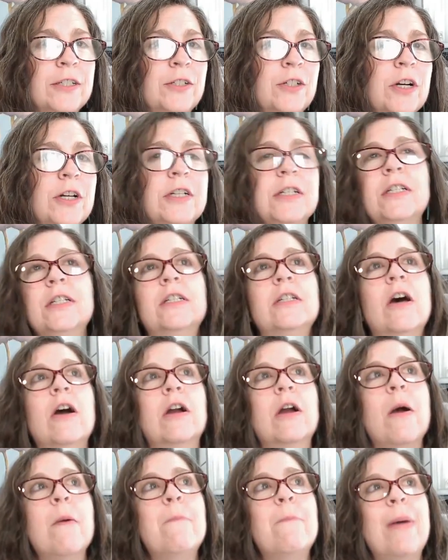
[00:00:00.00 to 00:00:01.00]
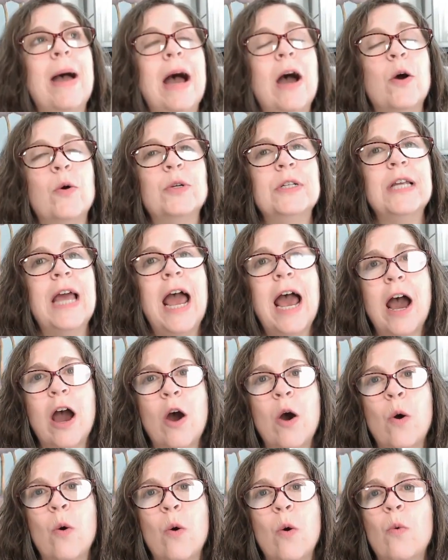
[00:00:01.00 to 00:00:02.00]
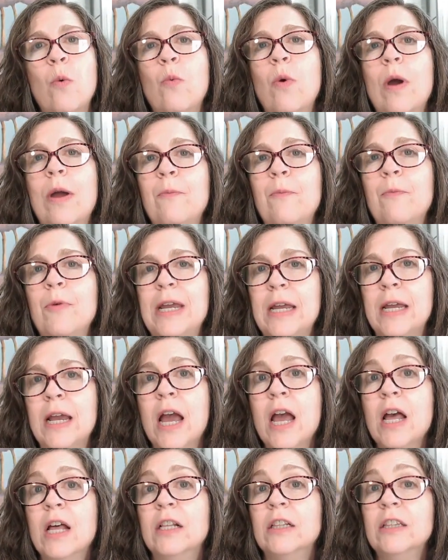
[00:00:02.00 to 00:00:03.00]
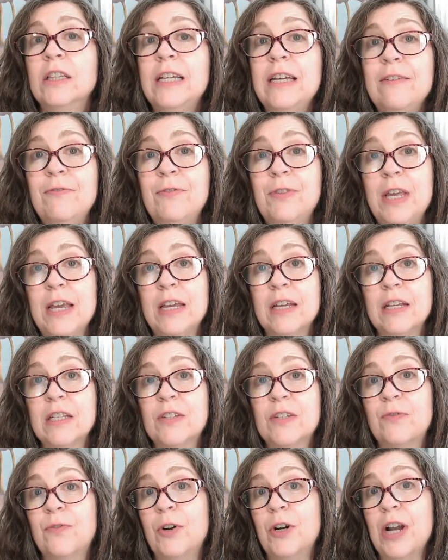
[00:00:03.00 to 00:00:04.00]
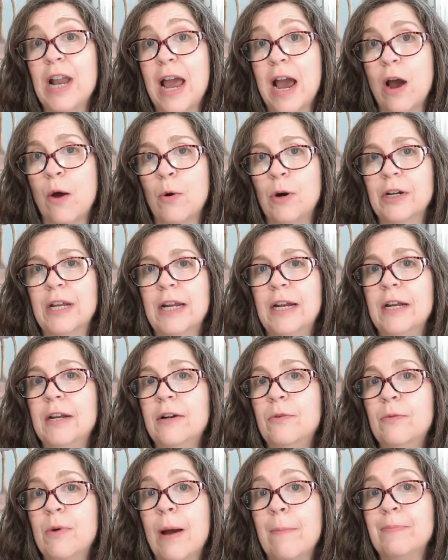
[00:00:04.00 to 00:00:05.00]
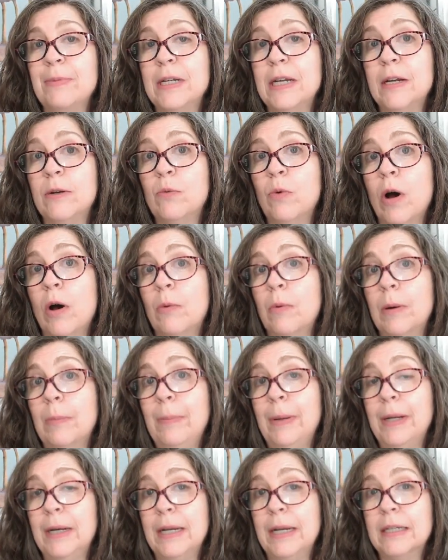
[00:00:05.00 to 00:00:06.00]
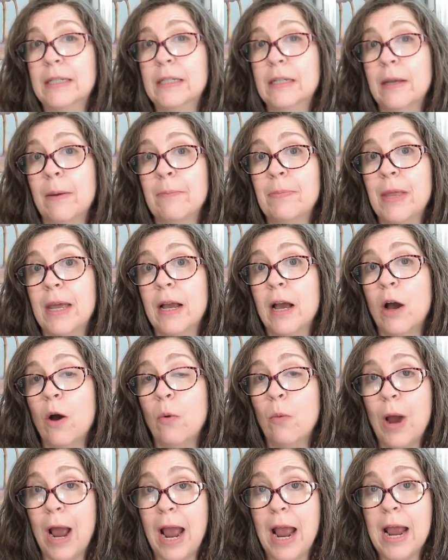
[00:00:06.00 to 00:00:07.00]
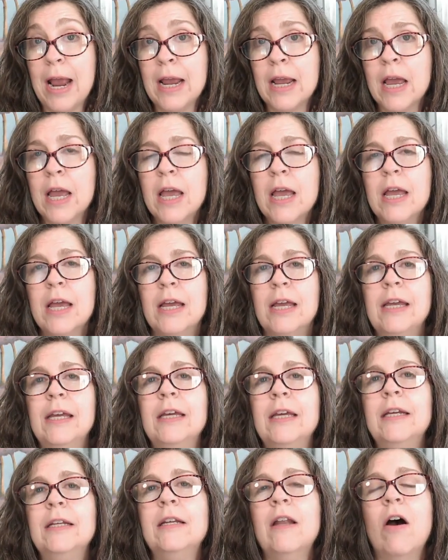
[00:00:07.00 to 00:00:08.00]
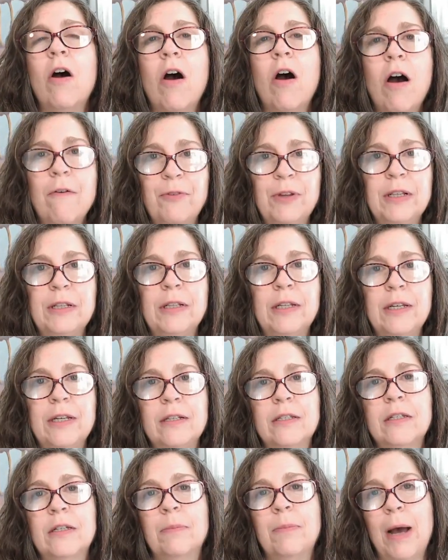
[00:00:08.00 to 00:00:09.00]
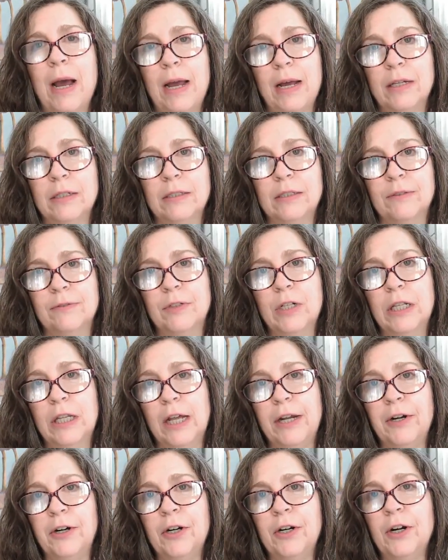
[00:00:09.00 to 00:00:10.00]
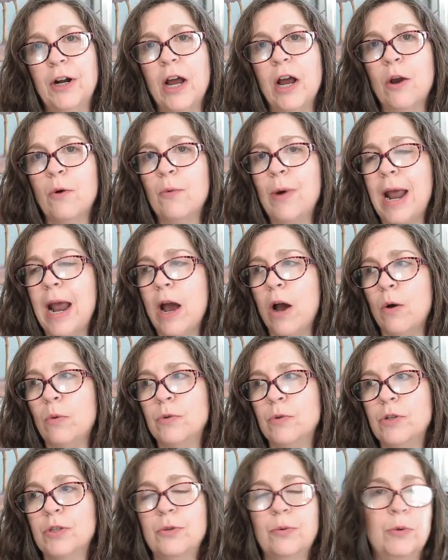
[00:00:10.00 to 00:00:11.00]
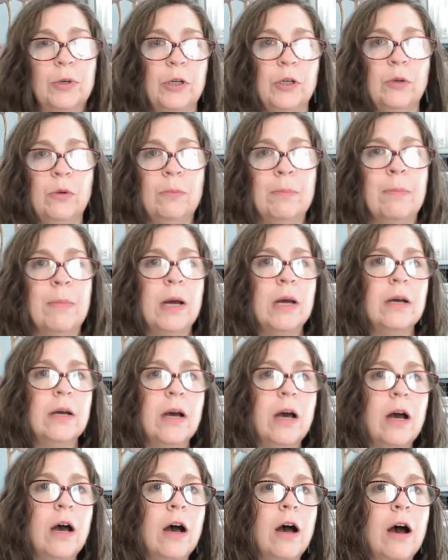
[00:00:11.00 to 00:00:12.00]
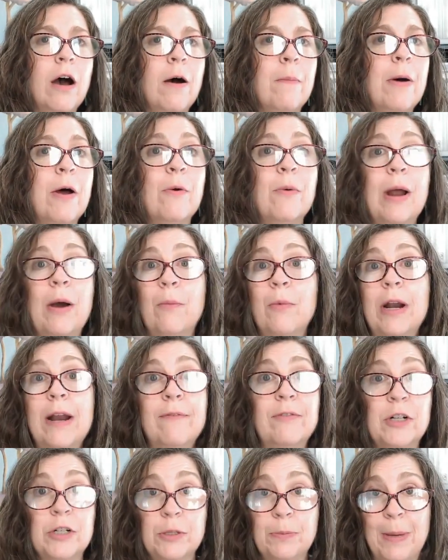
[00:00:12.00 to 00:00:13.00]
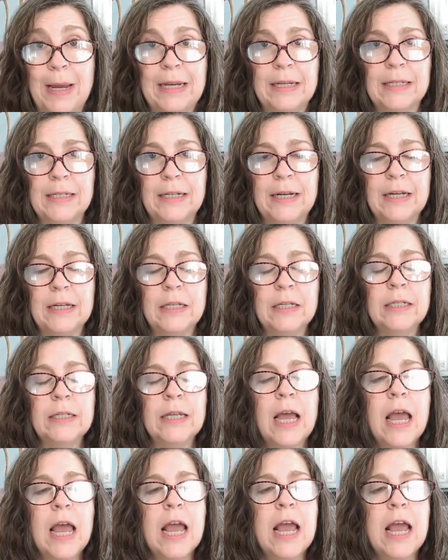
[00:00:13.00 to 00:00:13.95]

started to talk about how when we leave things for now or get interrupted while we're putting something away, it often leads to piles of clutter around the room, um, around whatever space it is.